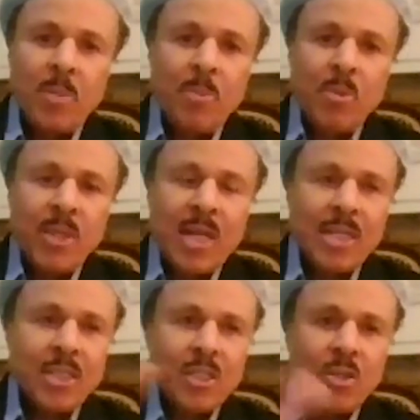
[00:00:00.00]
people that I
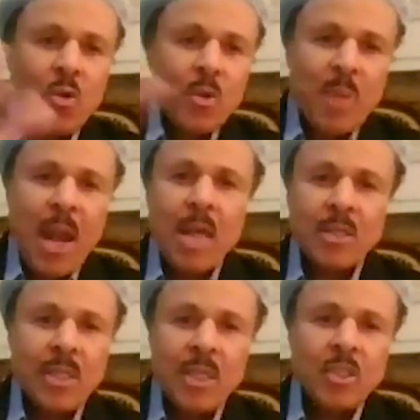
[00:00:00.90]
just know in
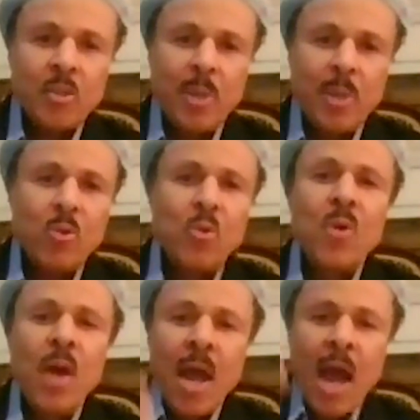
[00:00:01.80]
passing. These are people
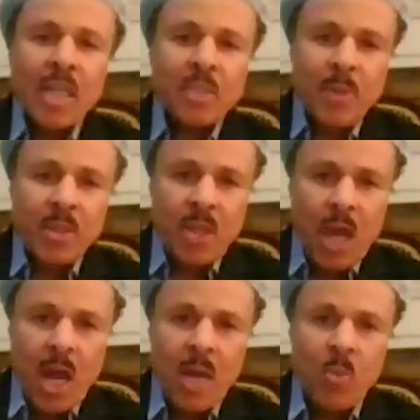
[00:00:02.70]
who I spend
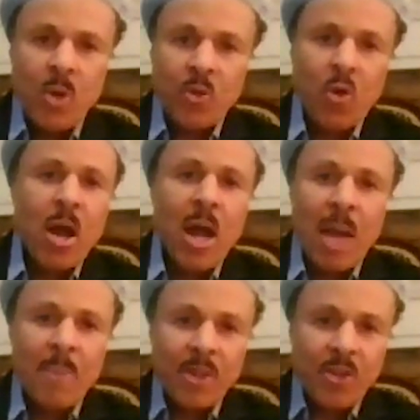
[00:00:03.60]
time with, or
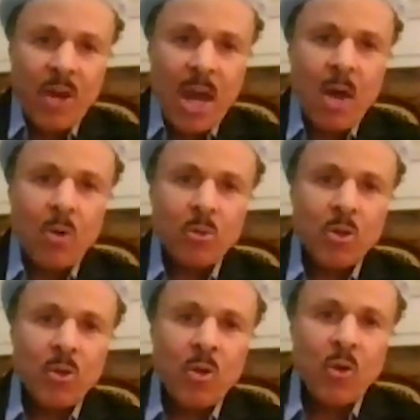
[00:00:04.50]
I'm at their house,
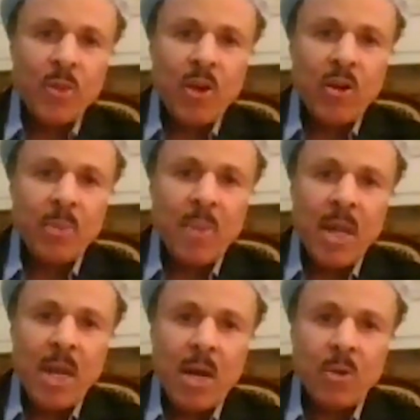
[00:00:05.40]
or they're at
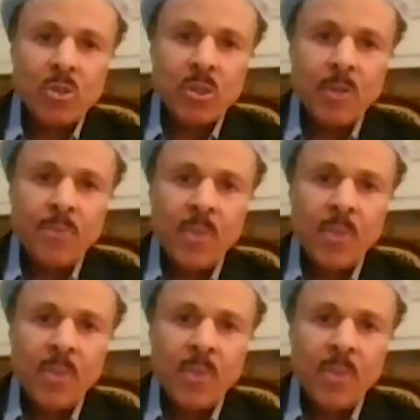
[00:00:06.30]
my house.